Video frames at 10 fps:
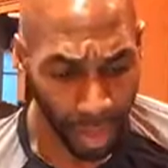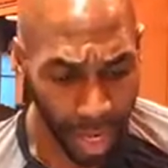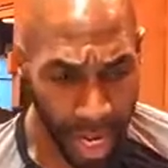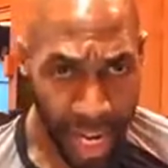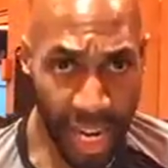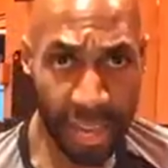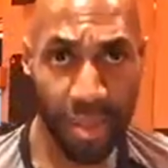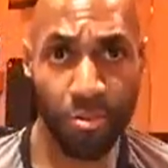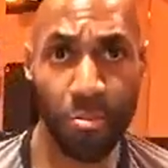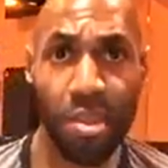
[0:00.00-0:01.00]
And this
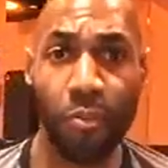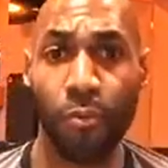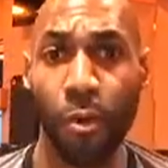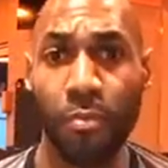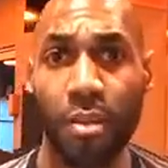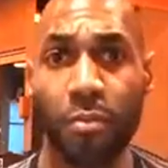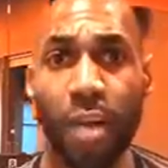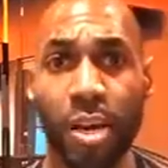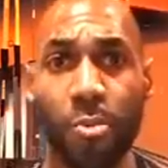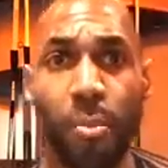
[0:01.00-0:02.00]
will be the 4th and
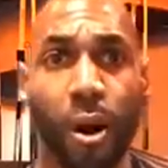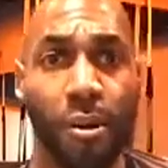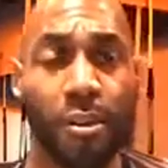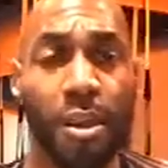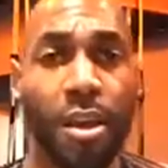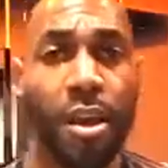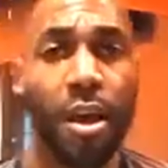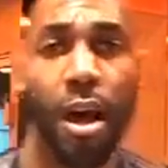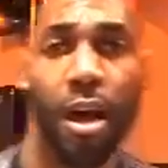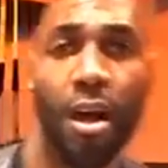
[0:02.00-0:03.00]
final part
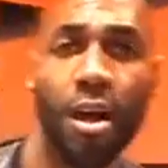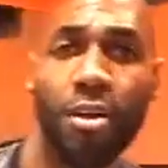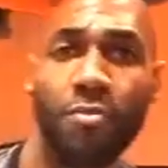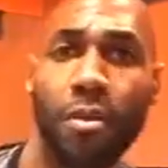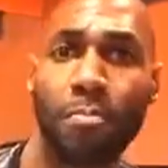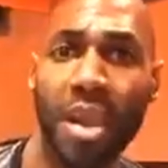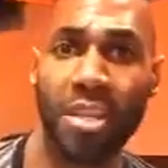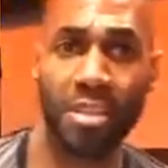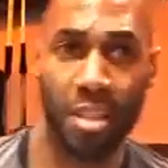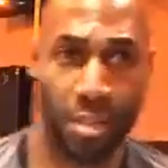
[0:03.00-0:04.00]
of the
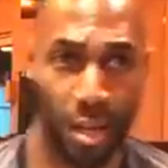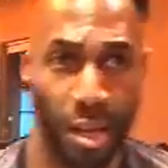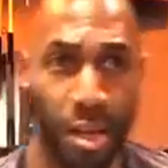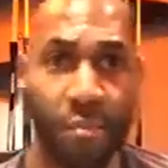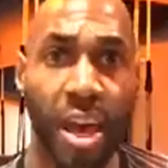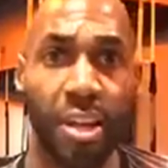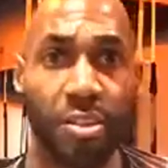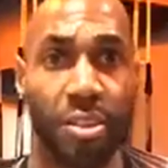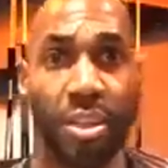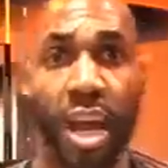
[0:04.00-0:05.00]
basics of
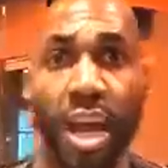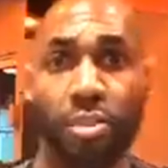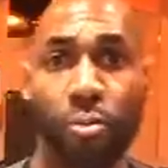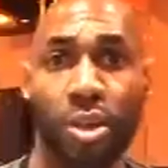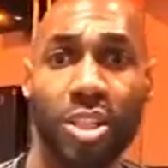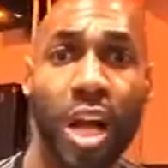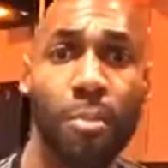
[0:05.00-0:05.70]
exercise workshop.